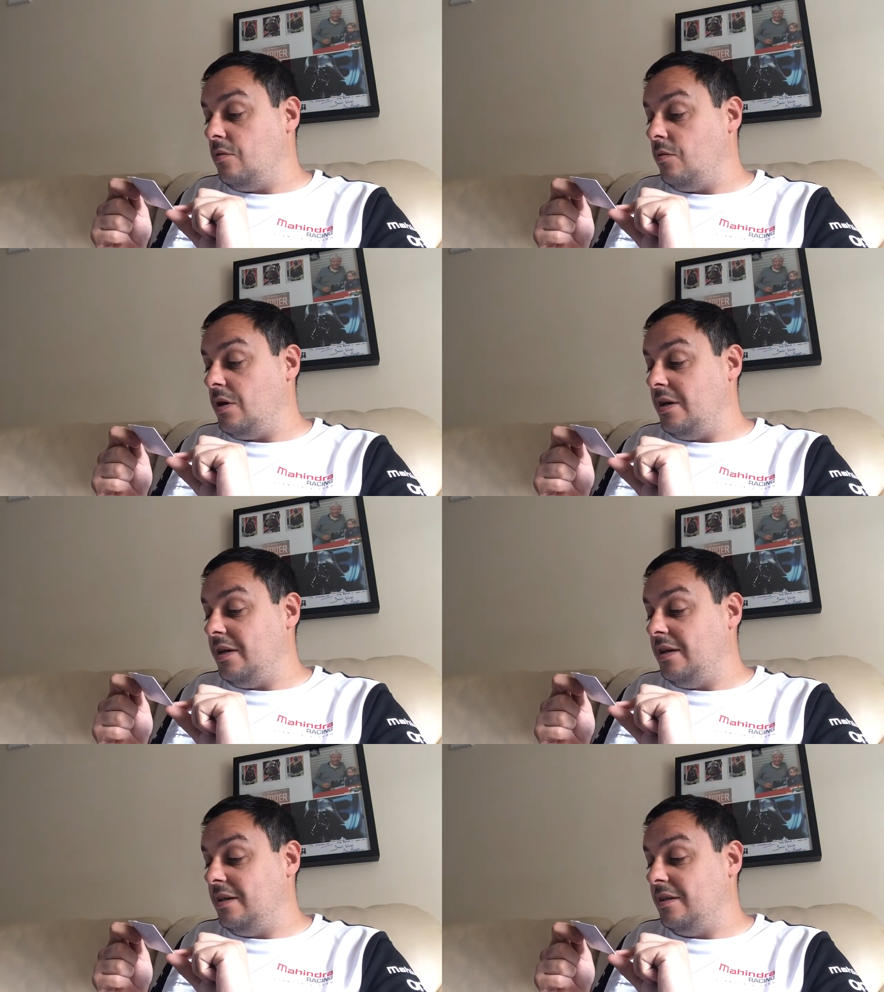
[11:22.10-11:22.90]

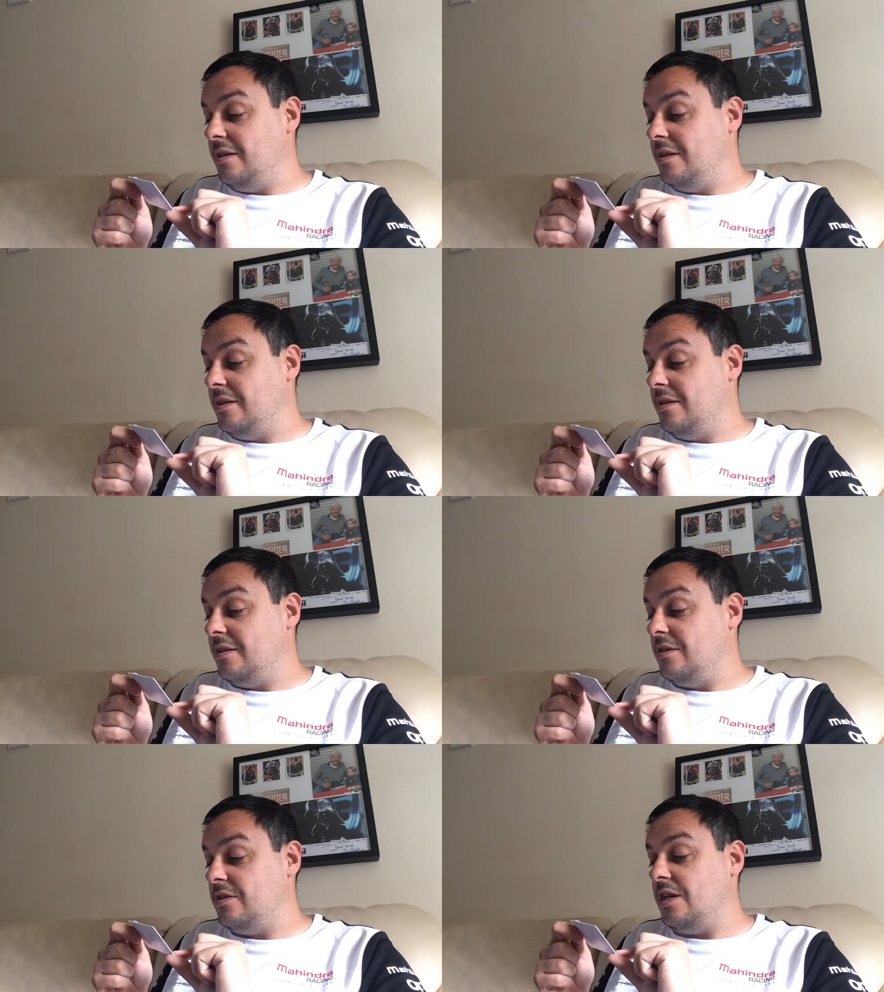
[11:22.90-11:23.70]
Hawaii,
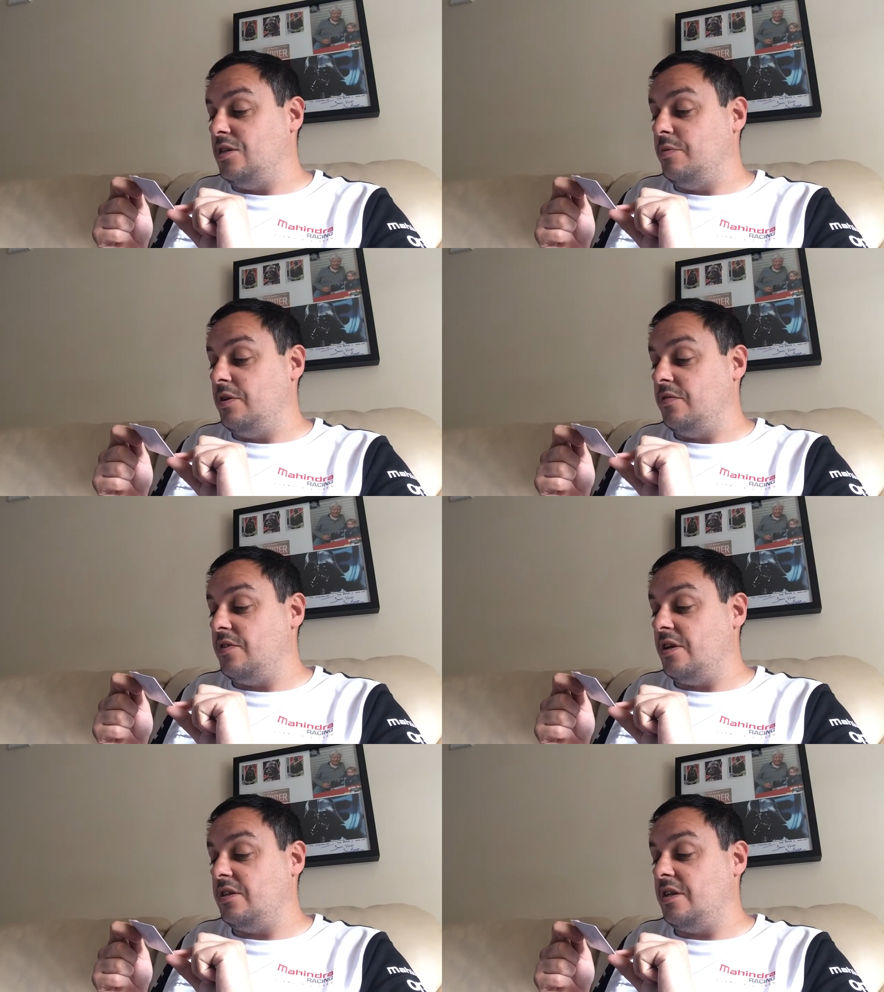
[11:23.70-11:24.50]
date of birth
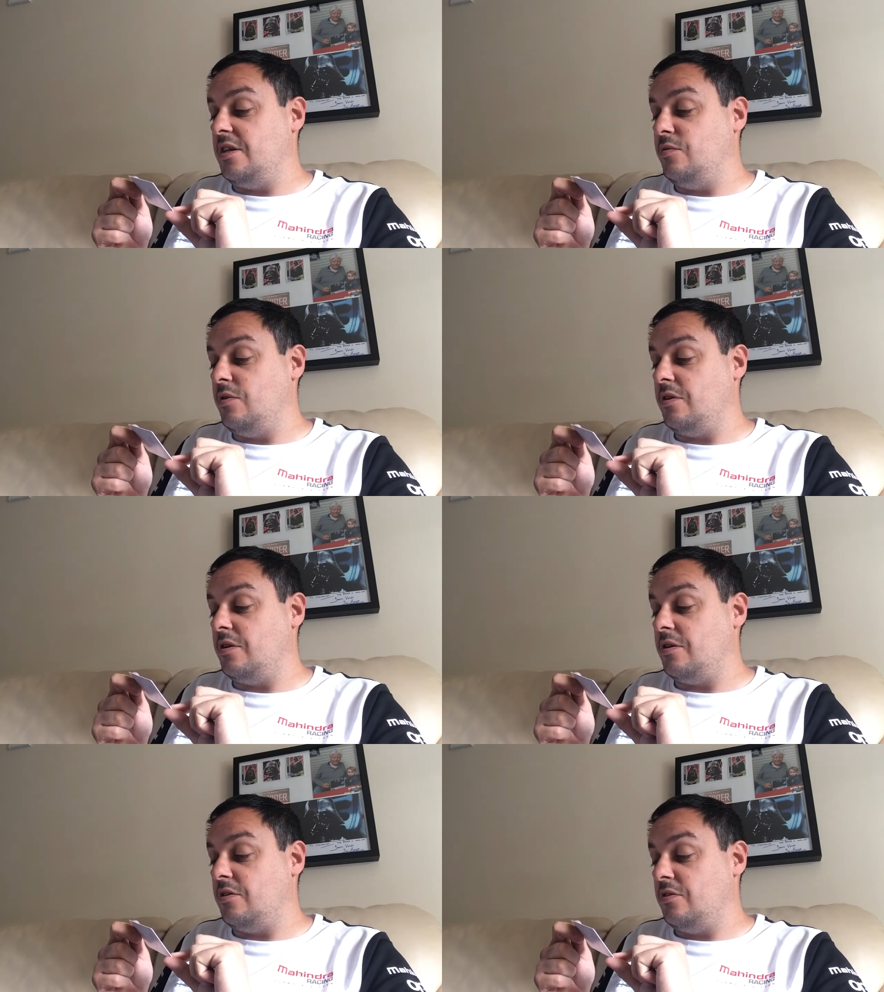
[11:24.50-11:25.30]
1981,
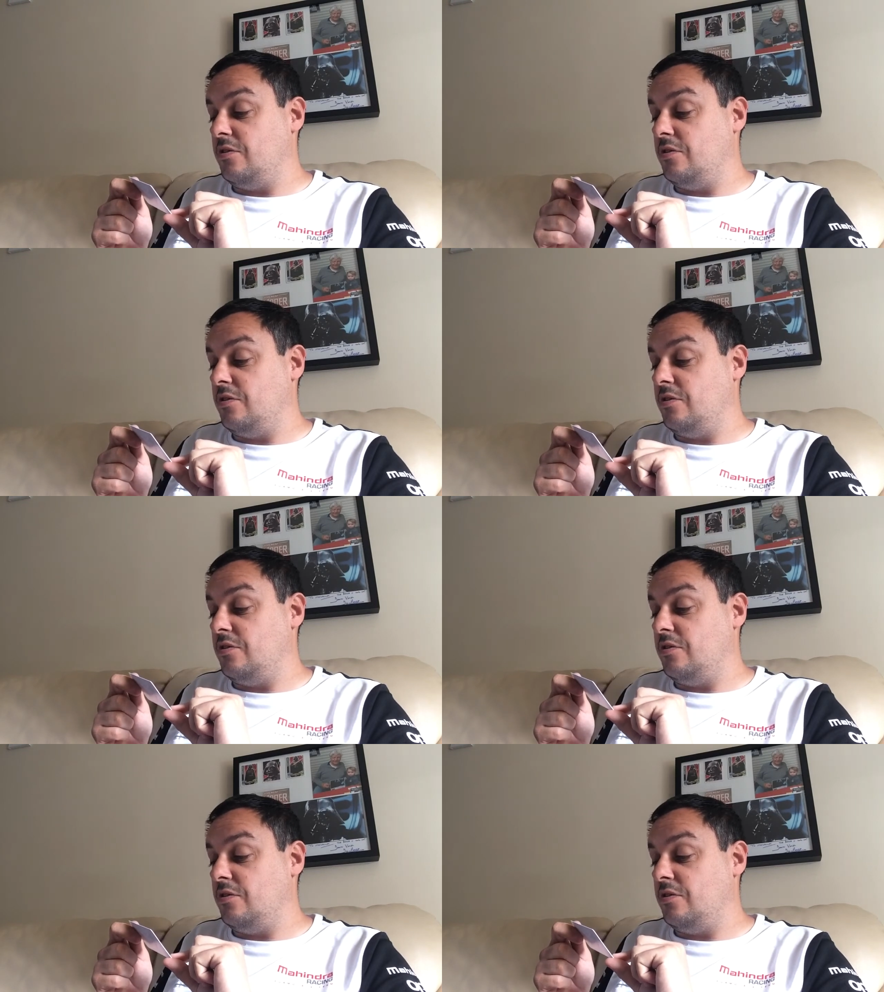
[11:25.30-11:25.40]
God.